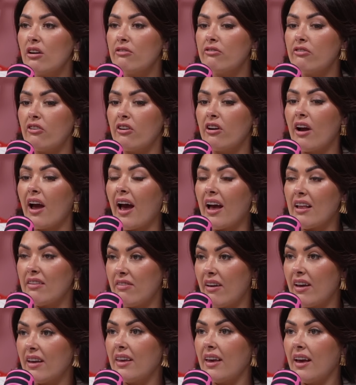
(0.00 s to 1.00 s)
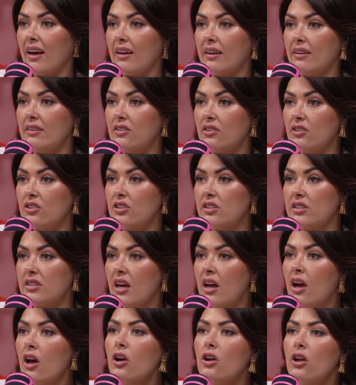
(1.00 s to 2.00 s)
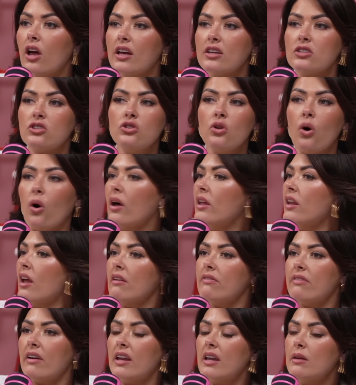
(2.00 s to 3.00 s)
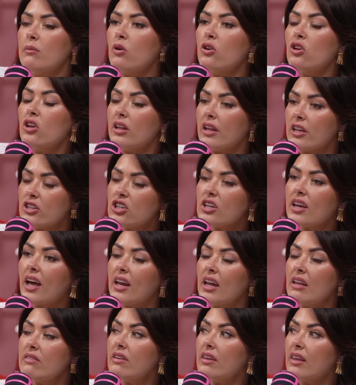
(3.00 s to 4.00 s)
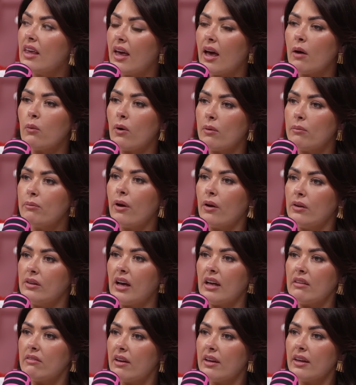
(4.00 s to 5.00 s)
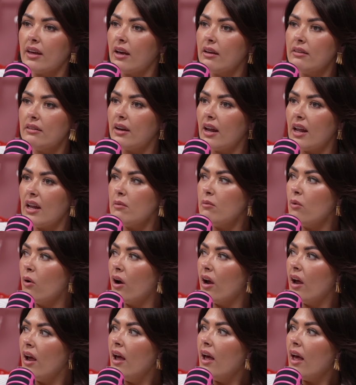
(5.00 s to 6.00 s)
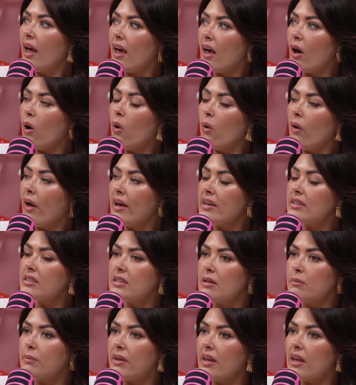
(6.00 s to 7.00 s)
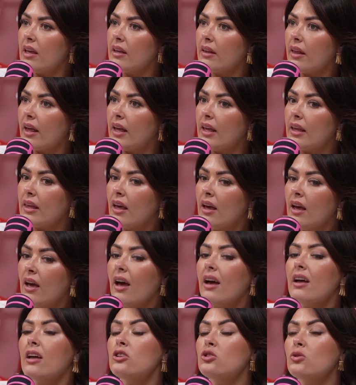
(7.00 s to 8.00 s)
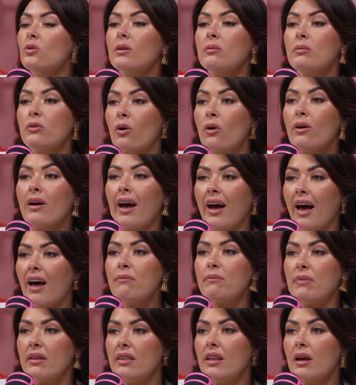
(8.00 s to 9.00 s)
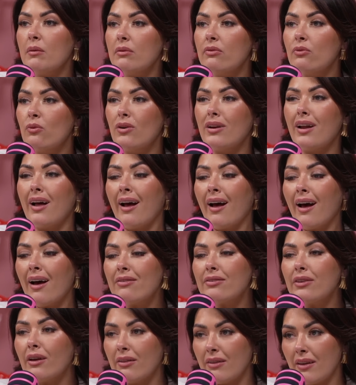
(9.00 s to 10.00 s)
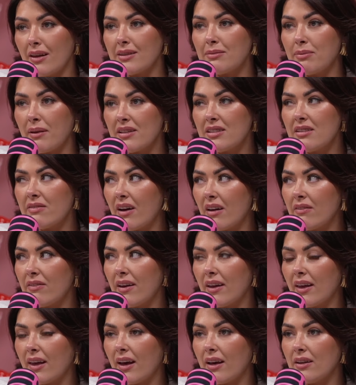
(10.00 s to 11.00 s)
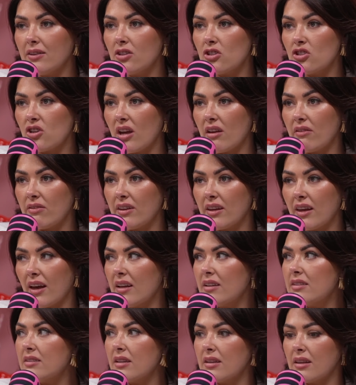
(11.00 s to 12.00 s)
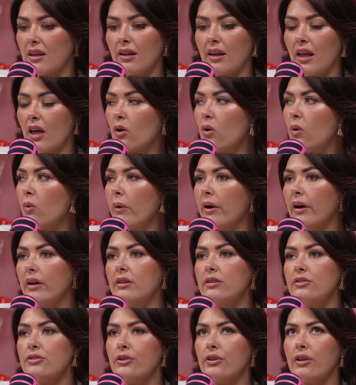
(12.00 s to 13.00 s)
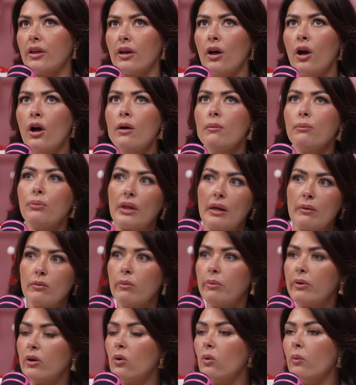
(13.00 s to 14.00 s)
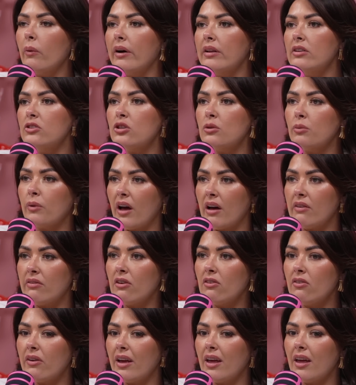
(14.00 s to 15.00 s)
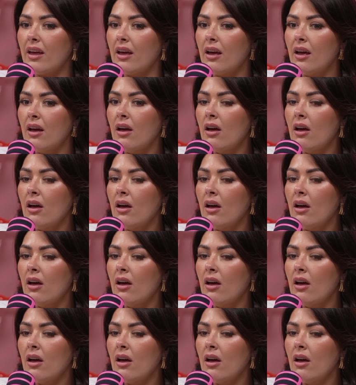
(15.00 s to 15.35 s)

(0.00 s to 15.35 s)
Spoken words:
for advent calendars, it's not enough anymore. You literally can't even get a £1 advent calendar anymore. It all has to be like, and don't get me wrong, I have been there before and I have done the expensive advent calendars, right, for the kids, like the Lego ones or the Playmobil ones or whatever, right?